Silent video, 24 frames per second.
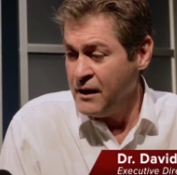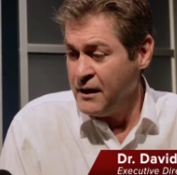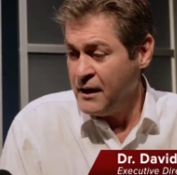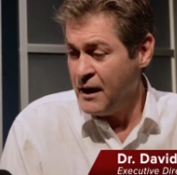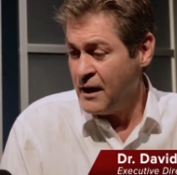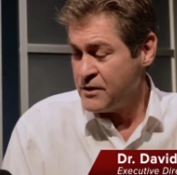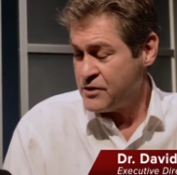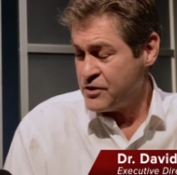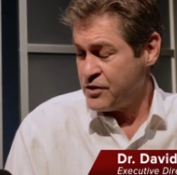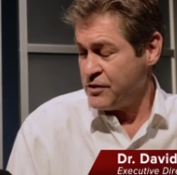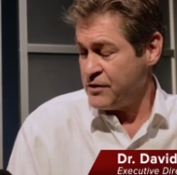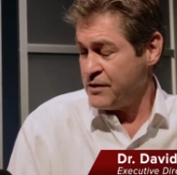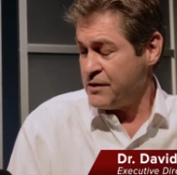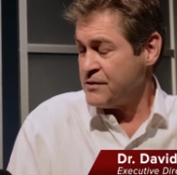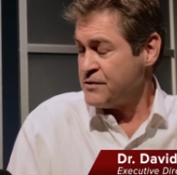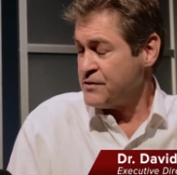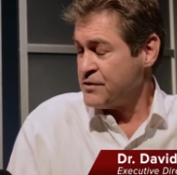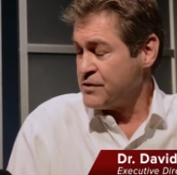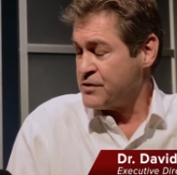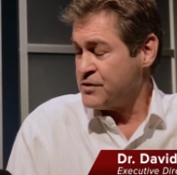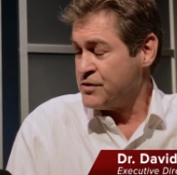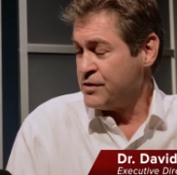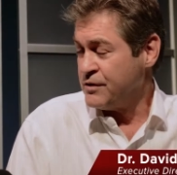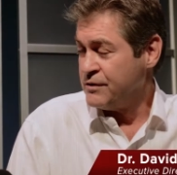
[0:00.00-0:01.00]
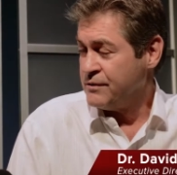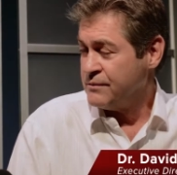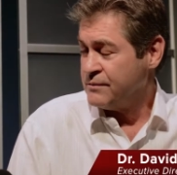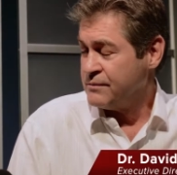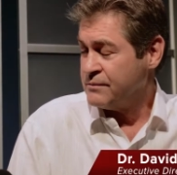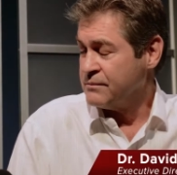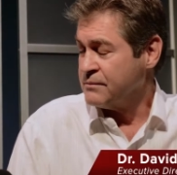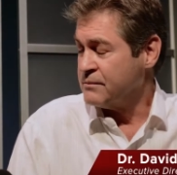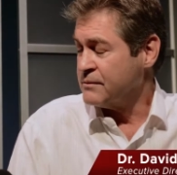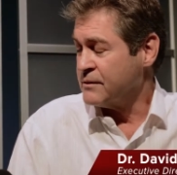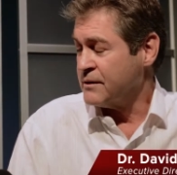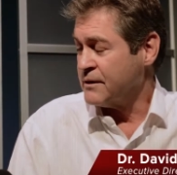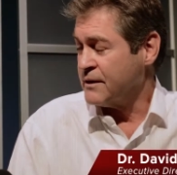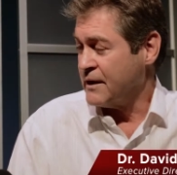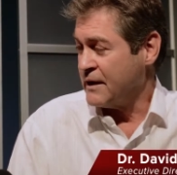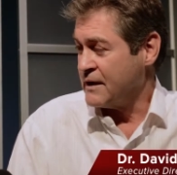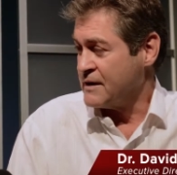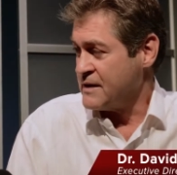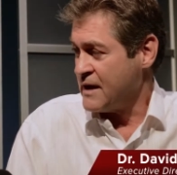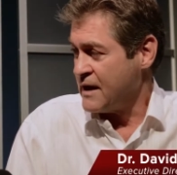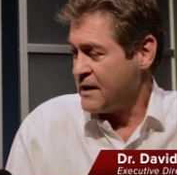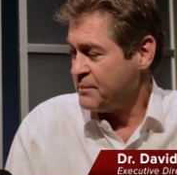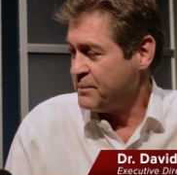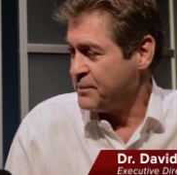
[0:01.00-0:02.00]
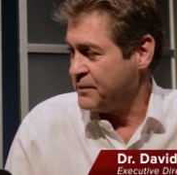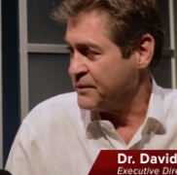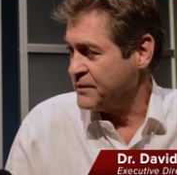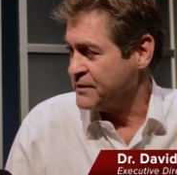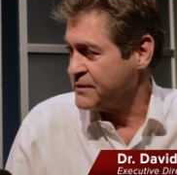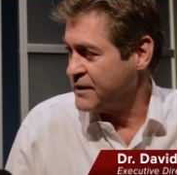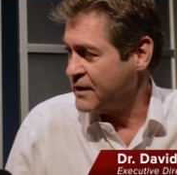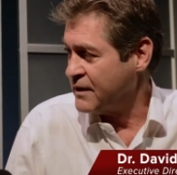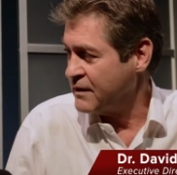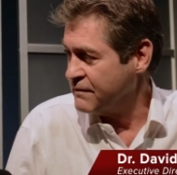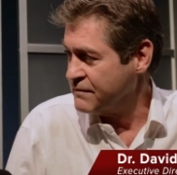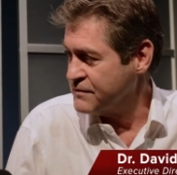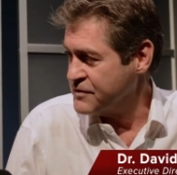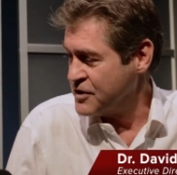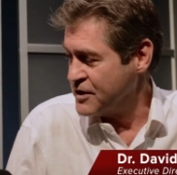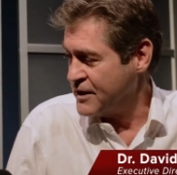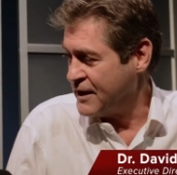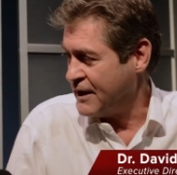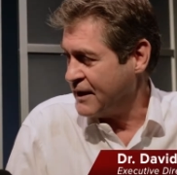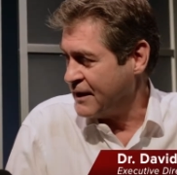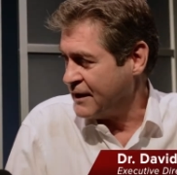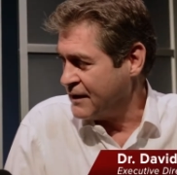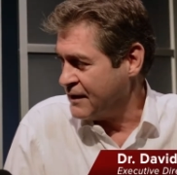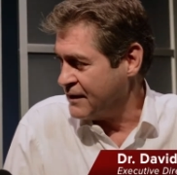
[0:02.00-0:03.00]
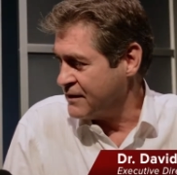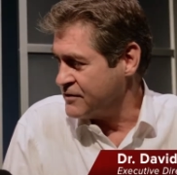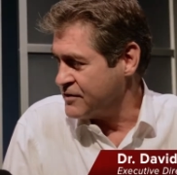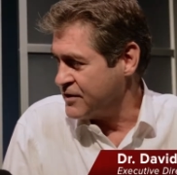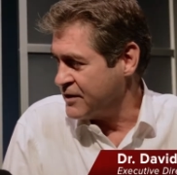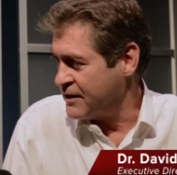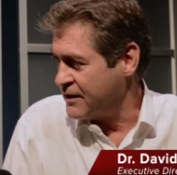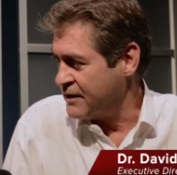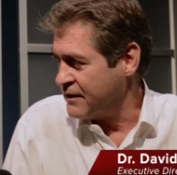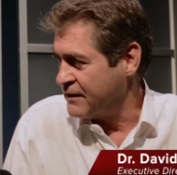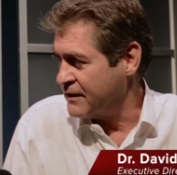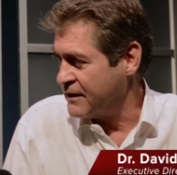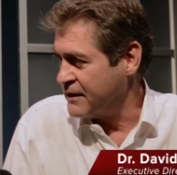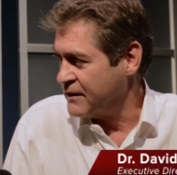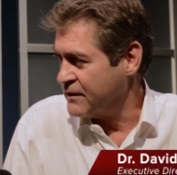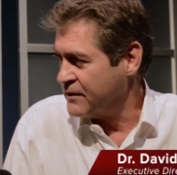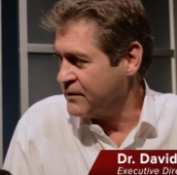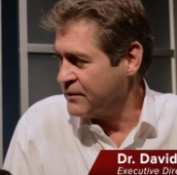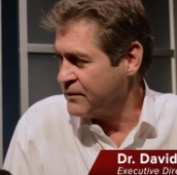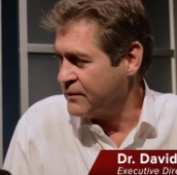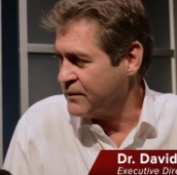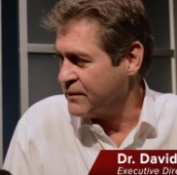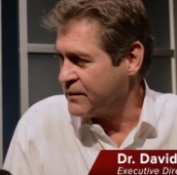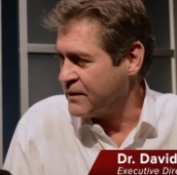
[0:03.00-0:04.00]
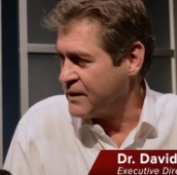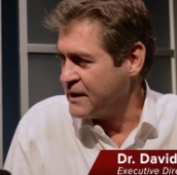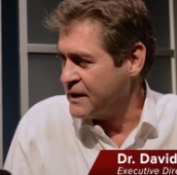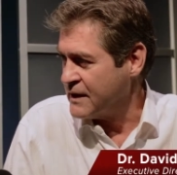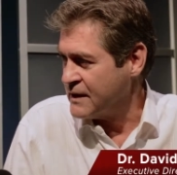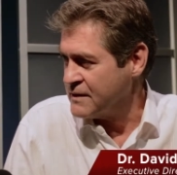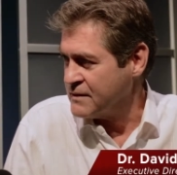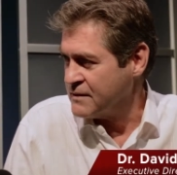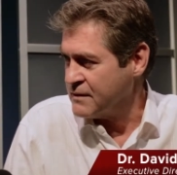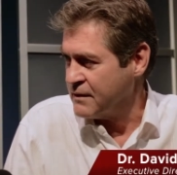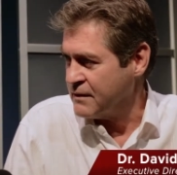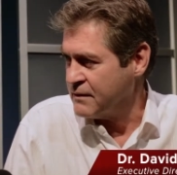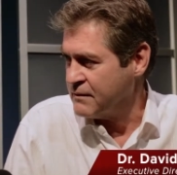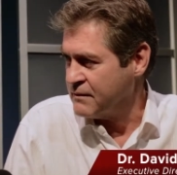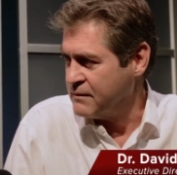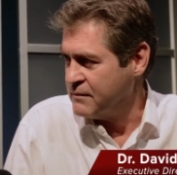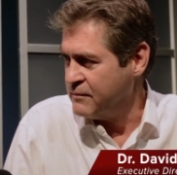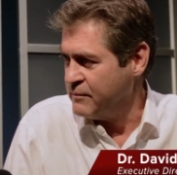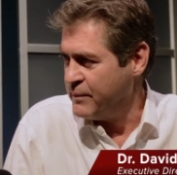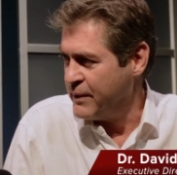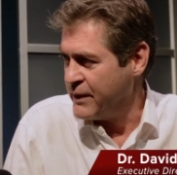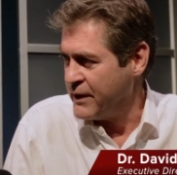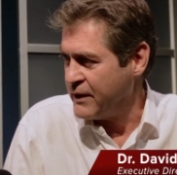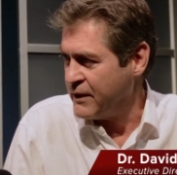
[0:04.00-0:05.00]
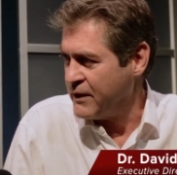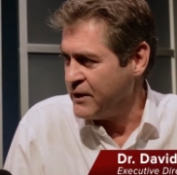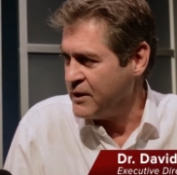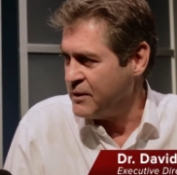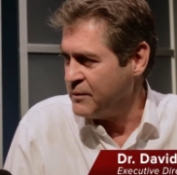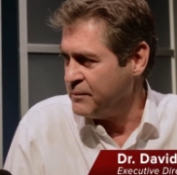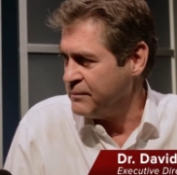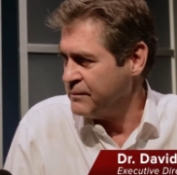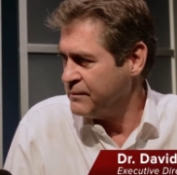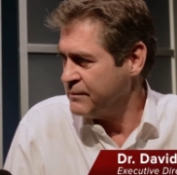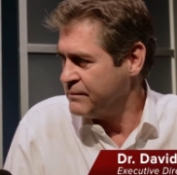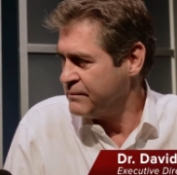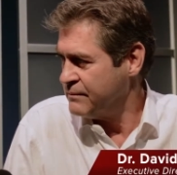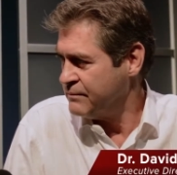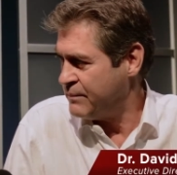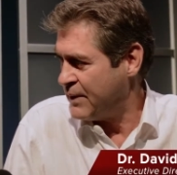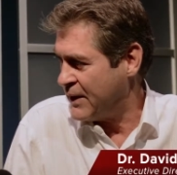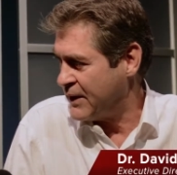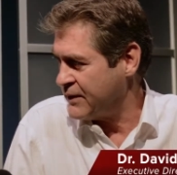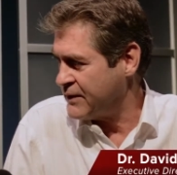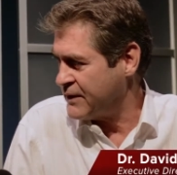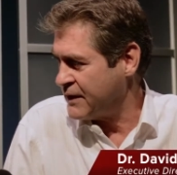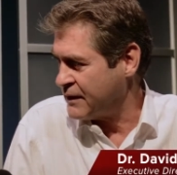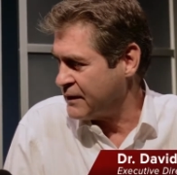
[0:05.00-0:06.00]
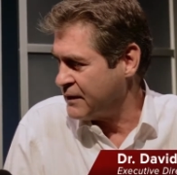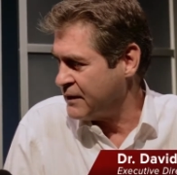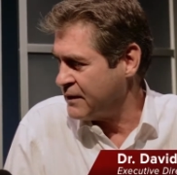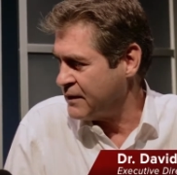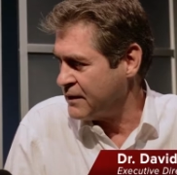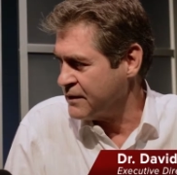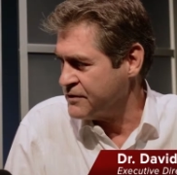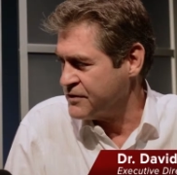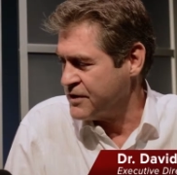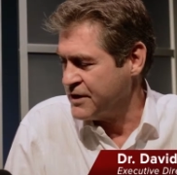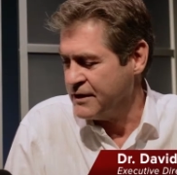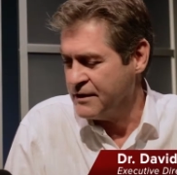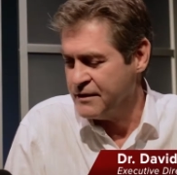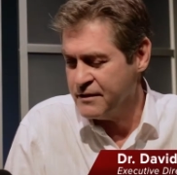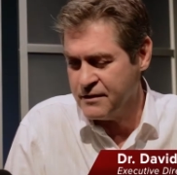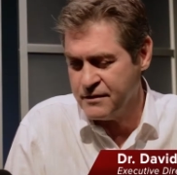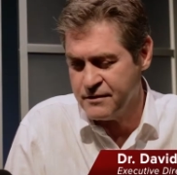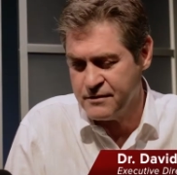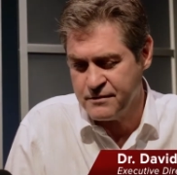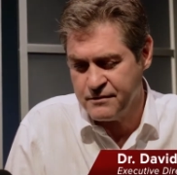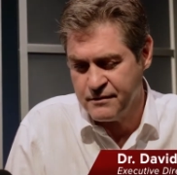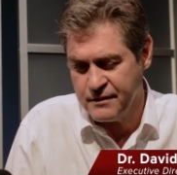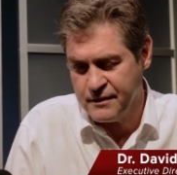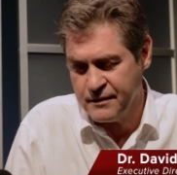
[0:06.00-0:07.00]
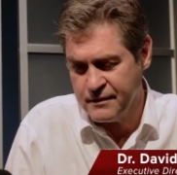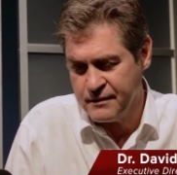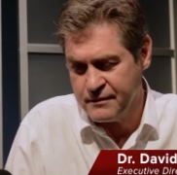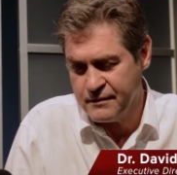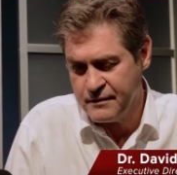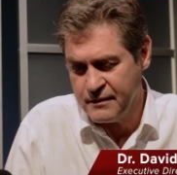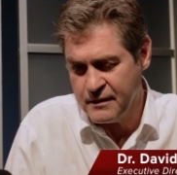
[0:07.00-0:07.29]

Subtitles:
Yeah, so those are 2 good examples of genetic engineering, or things that bear on biotechnology industry.